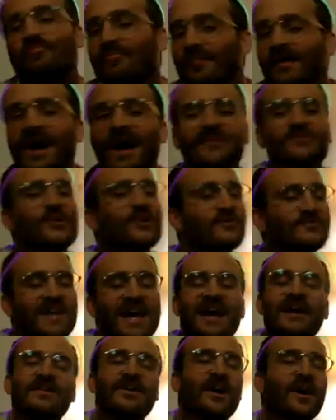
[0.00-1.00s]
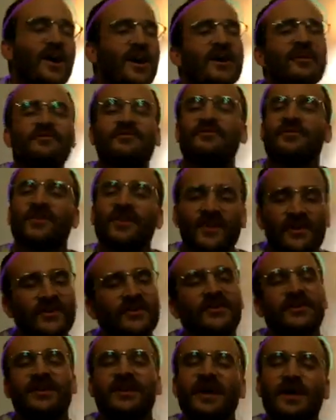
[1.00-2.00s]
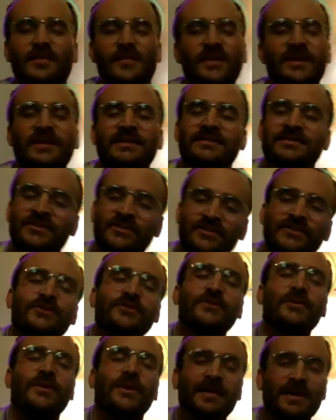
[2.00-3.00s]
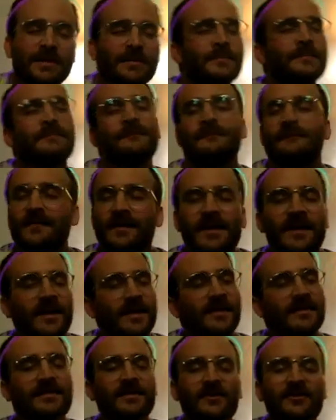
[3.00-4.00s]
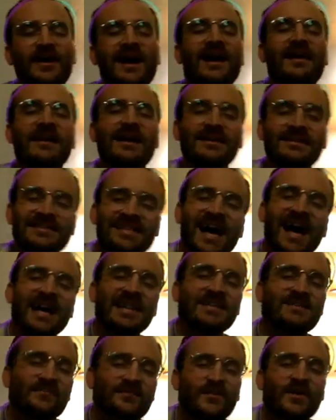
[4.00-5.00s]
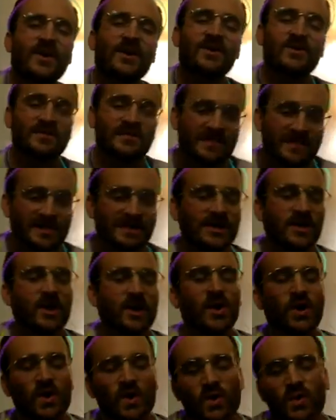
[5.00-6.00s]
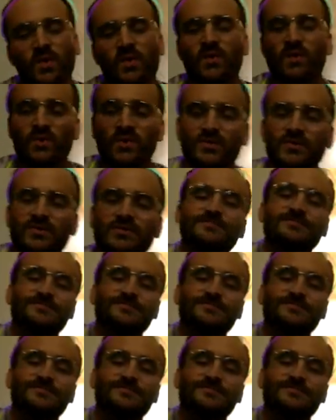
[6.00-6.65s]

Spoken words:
I drove down to Hartford and I picked you up. And the ground outside is frozen and cold.